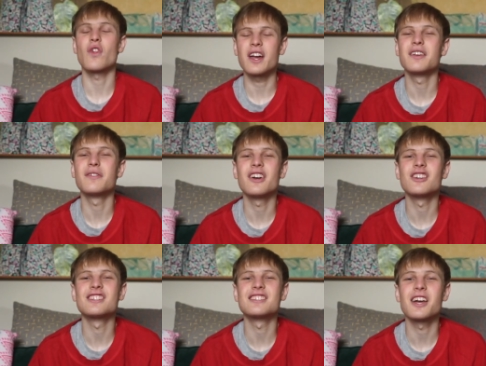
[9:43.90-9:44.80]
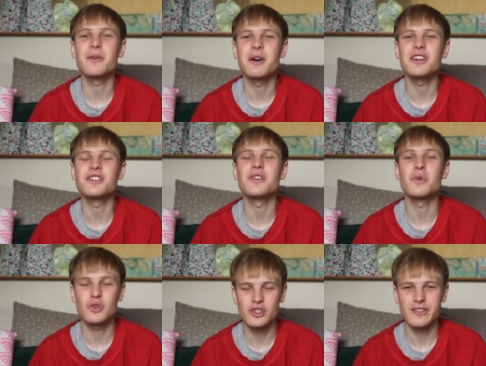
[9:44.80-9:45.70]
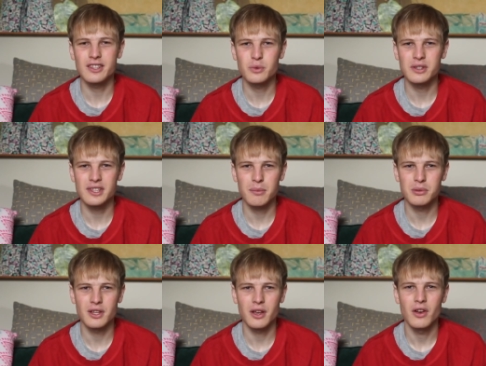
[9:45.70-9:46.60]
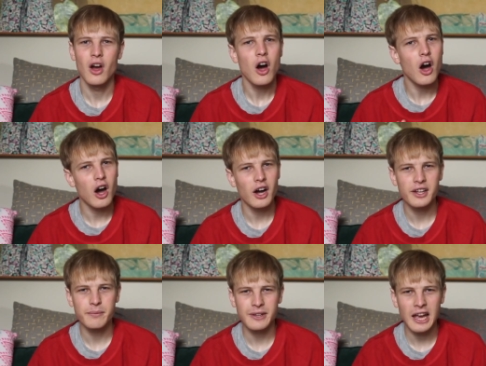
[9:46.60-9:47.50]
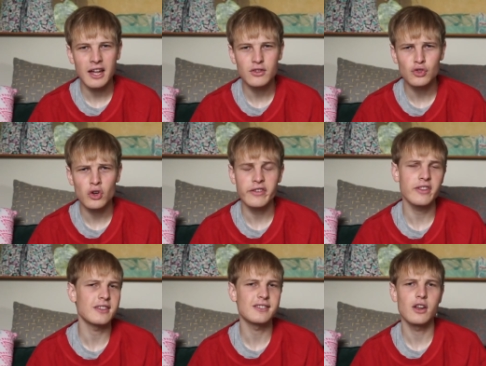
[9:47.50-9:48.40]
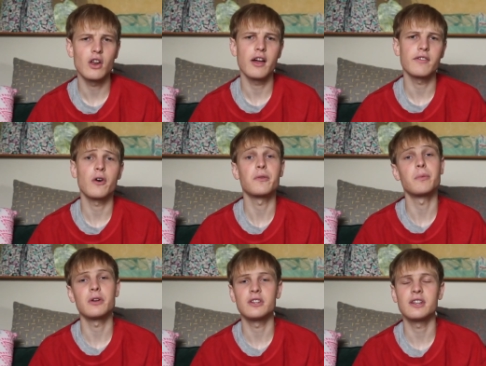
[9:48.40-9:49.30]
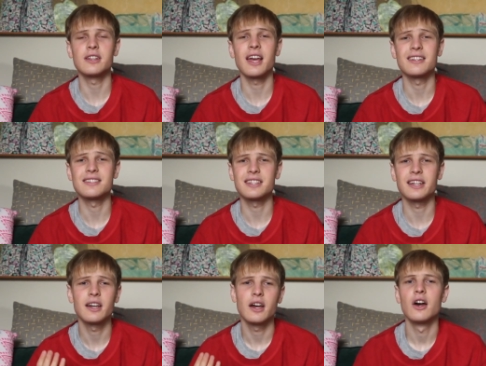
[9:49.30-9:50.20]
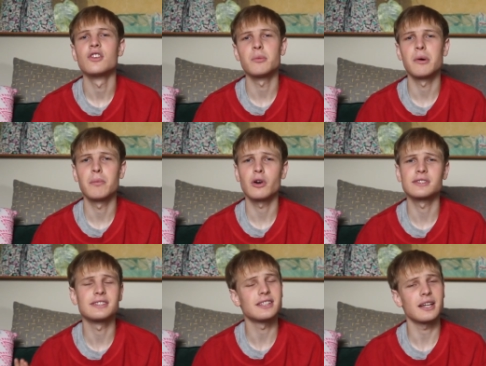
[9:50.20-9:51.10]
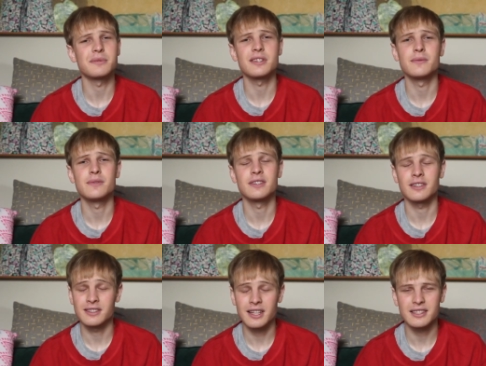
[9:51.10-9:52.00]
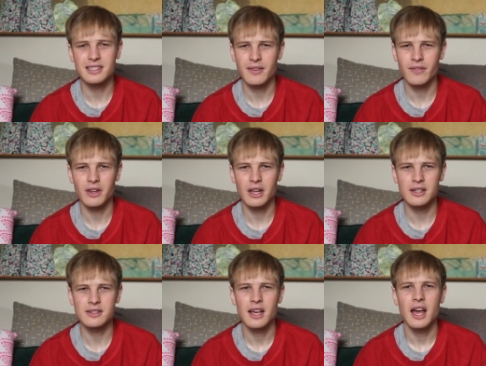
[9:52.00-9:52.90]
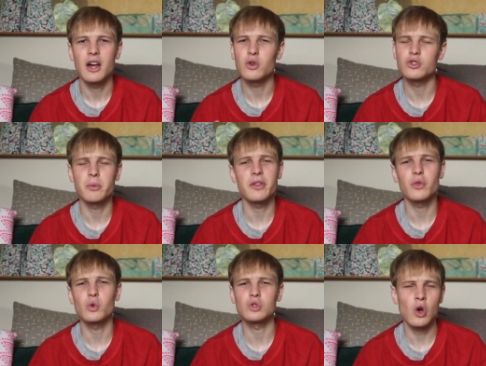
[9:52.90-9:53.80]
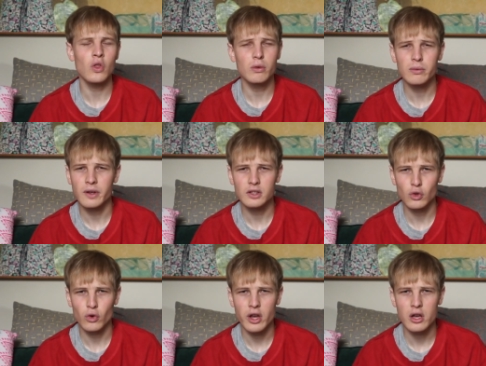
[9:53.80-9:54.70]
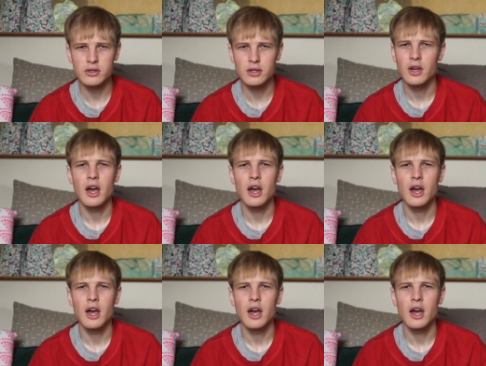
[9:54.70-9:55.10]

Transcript: Thank you folks so much for watching this week's episode. I am again sorry that there's no live cops, but you did get to see some unboxings and some success nevertheless, and also my thoughts on the reverse Oreos.